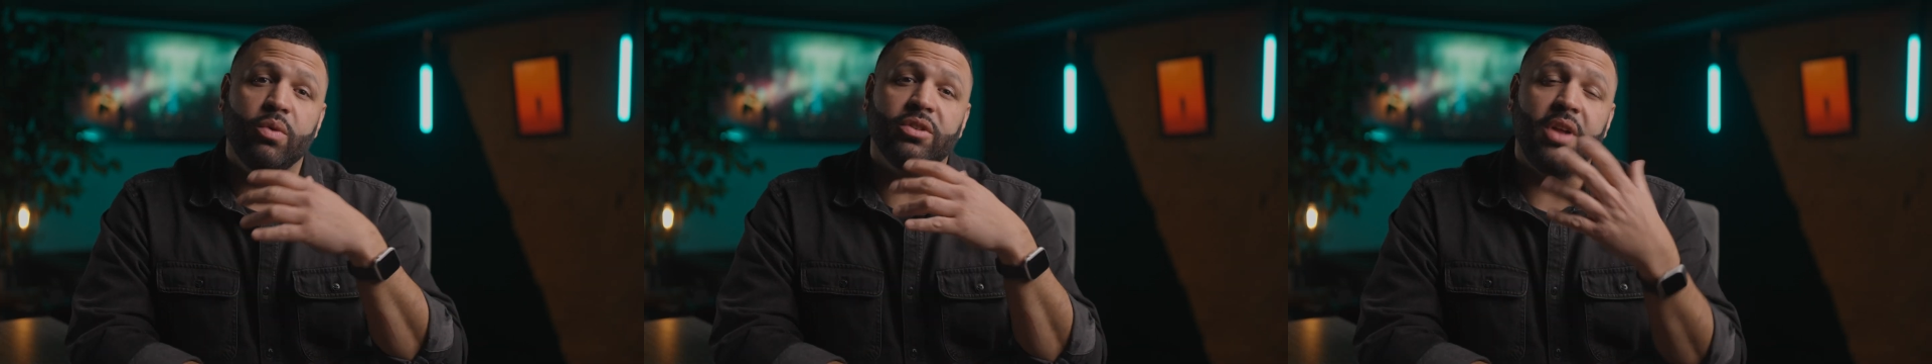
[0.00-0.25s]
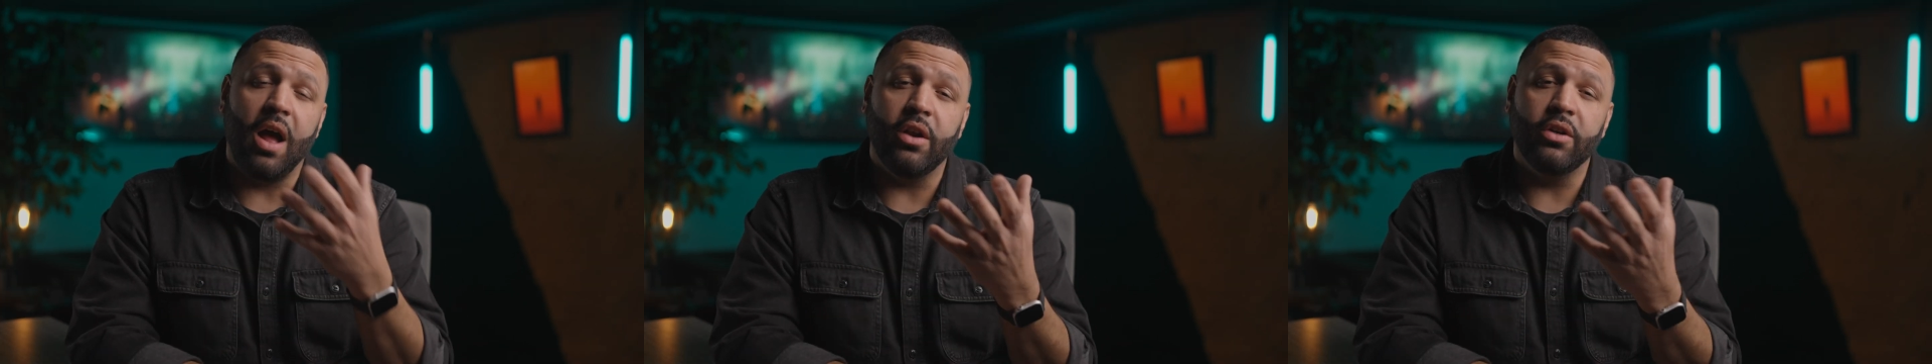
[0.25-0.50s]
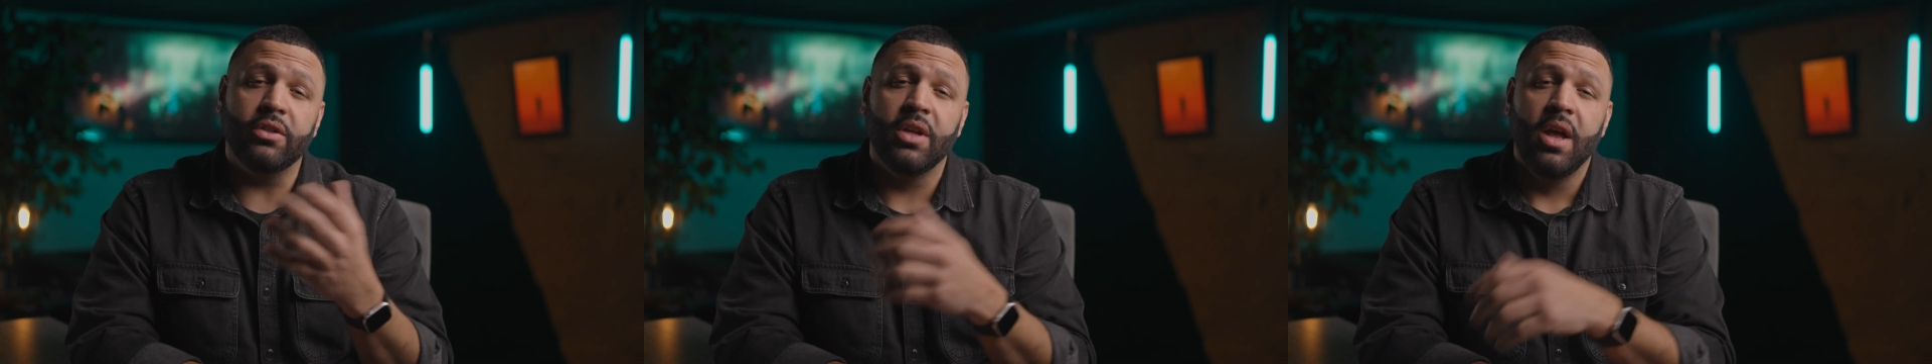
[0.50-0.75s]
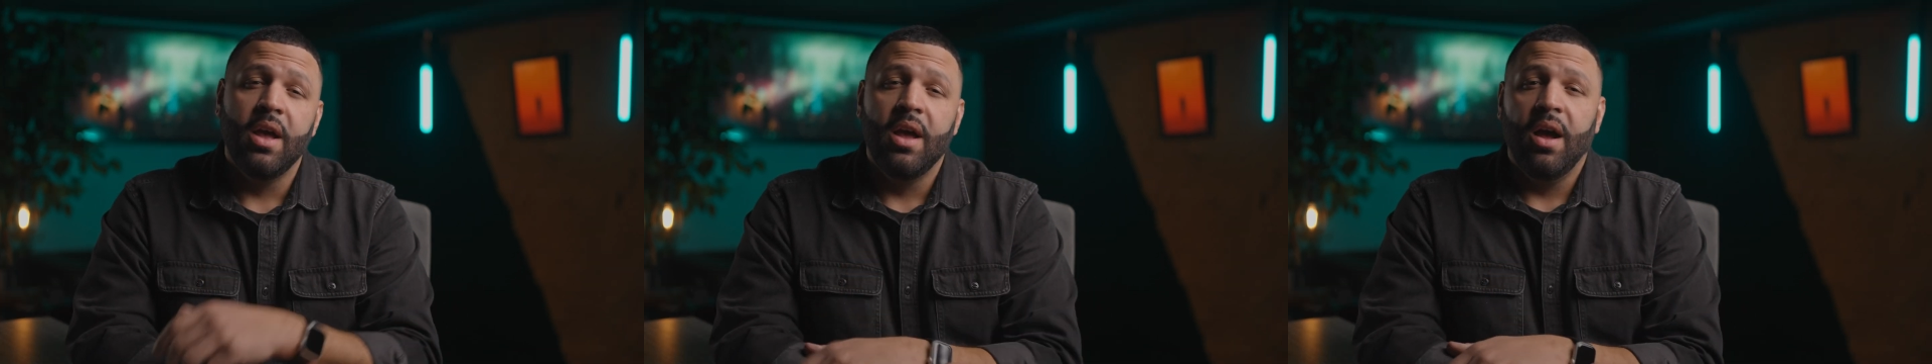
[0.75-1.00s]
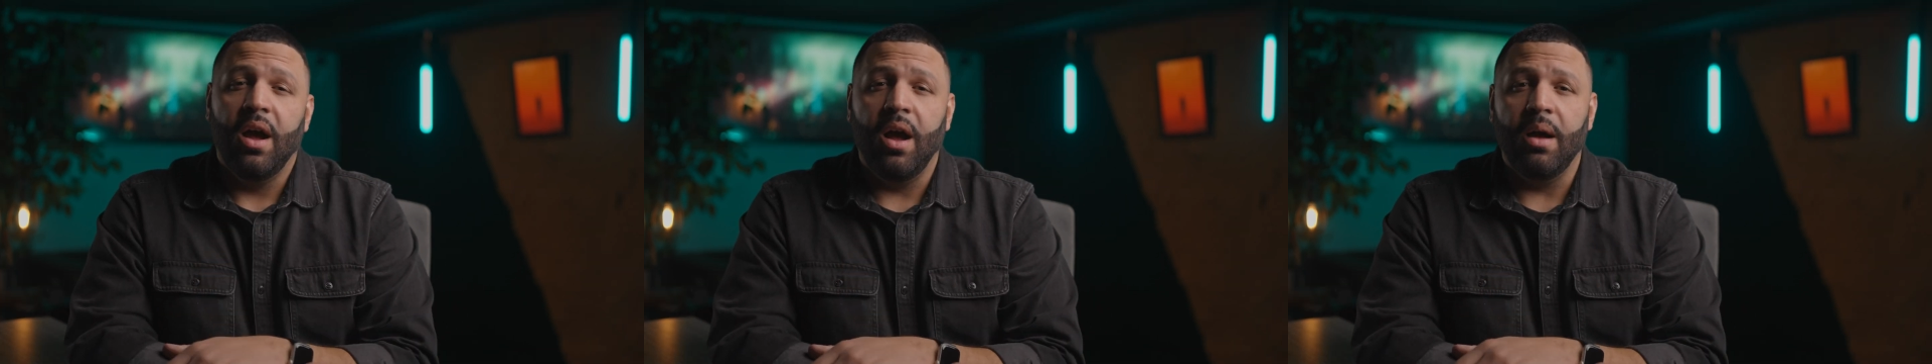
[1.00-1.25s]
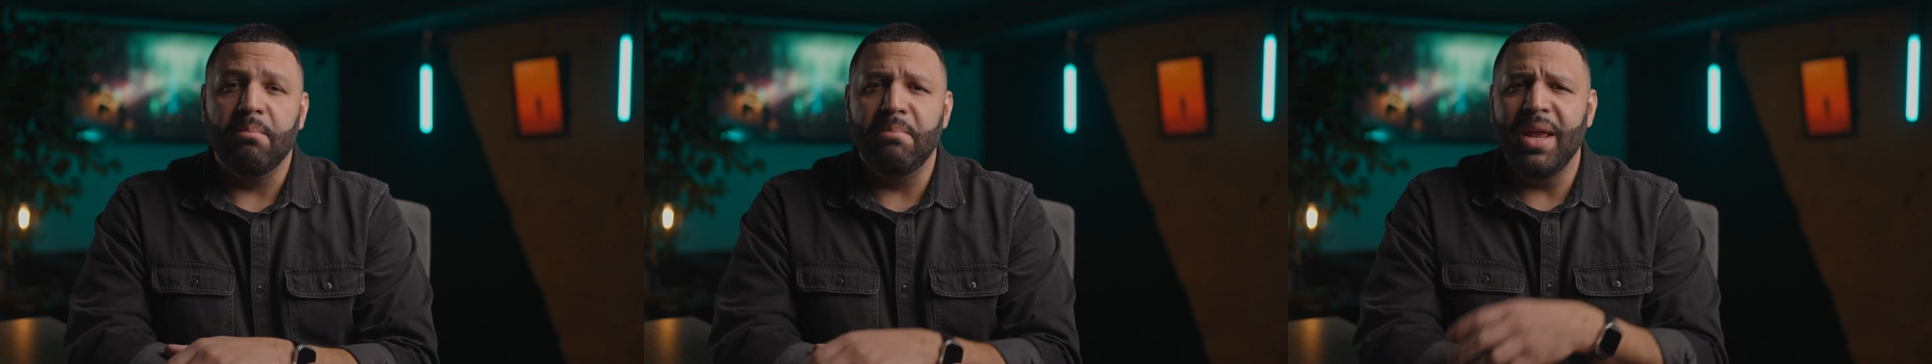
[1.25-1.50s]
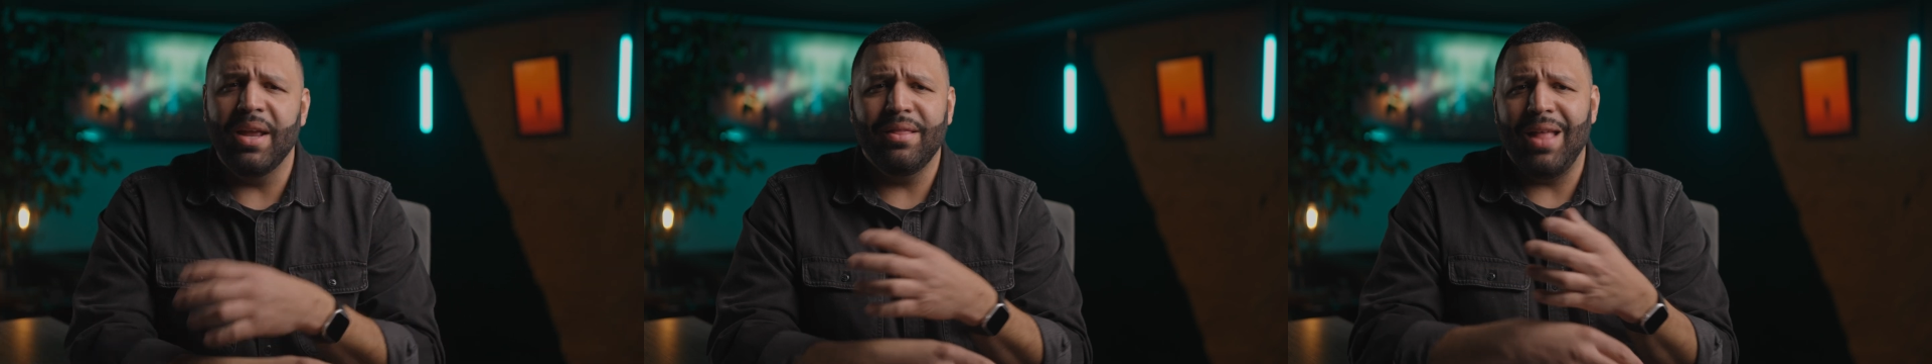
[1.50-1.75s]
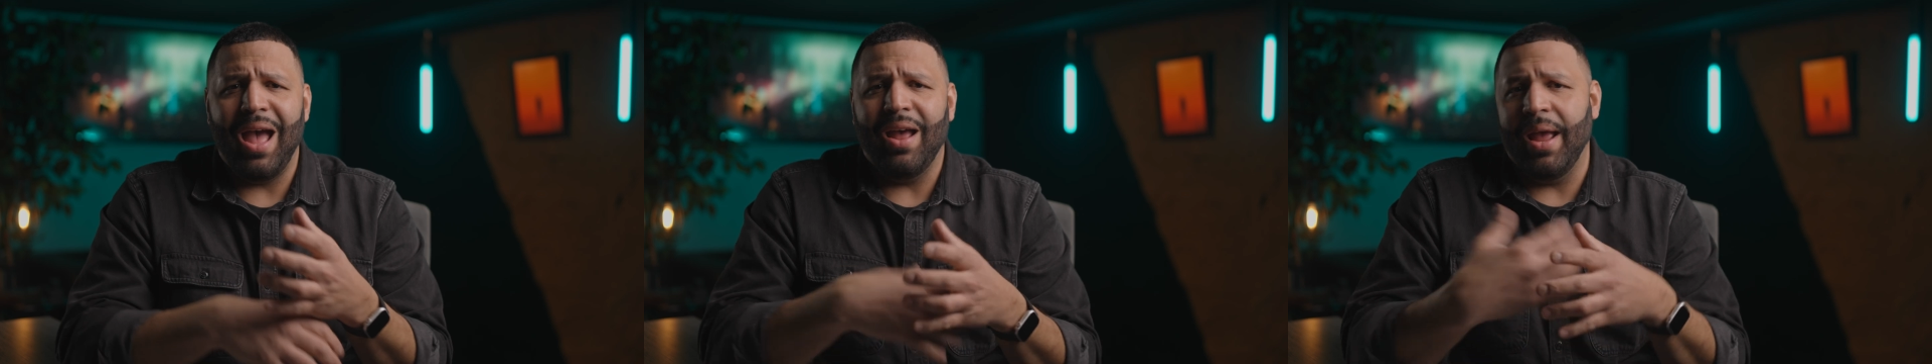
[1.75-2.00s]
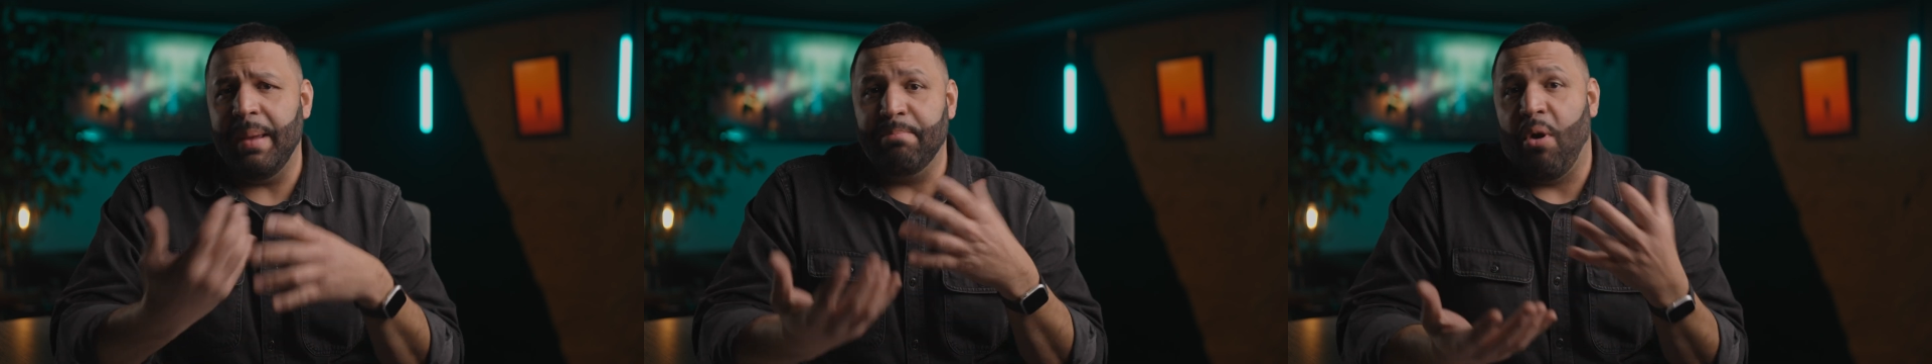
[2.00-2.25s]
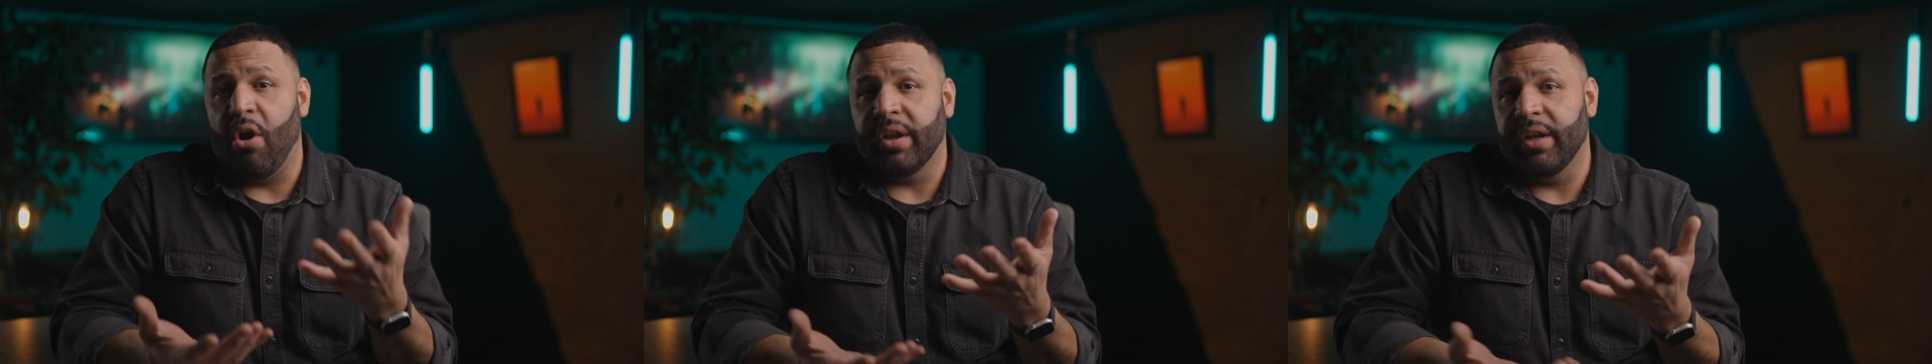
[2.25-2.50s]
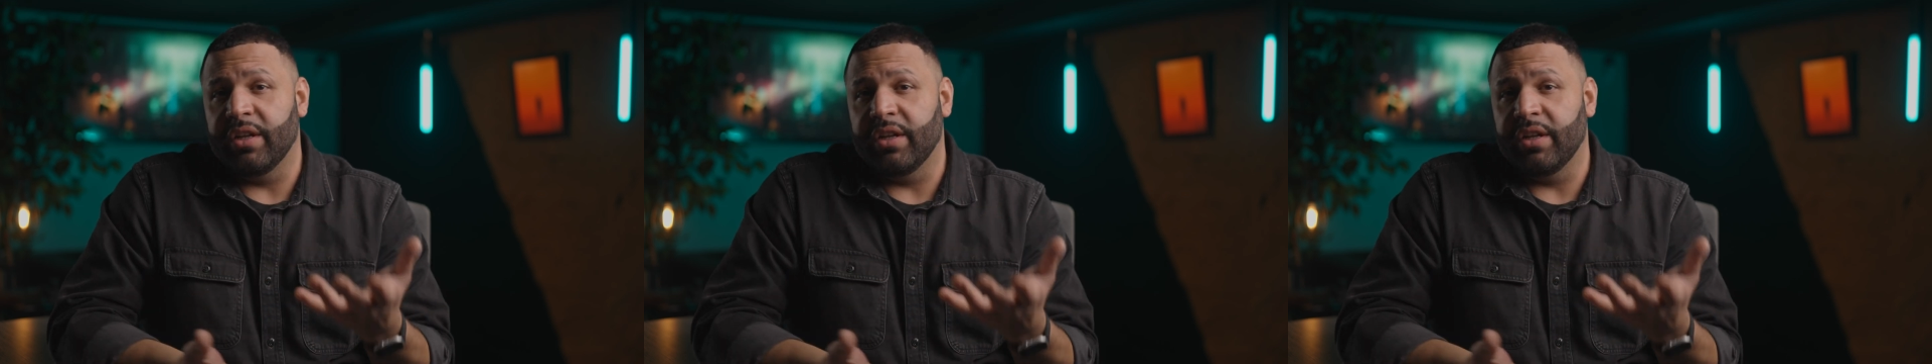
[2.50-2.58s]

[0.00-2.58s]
US, making that a bargain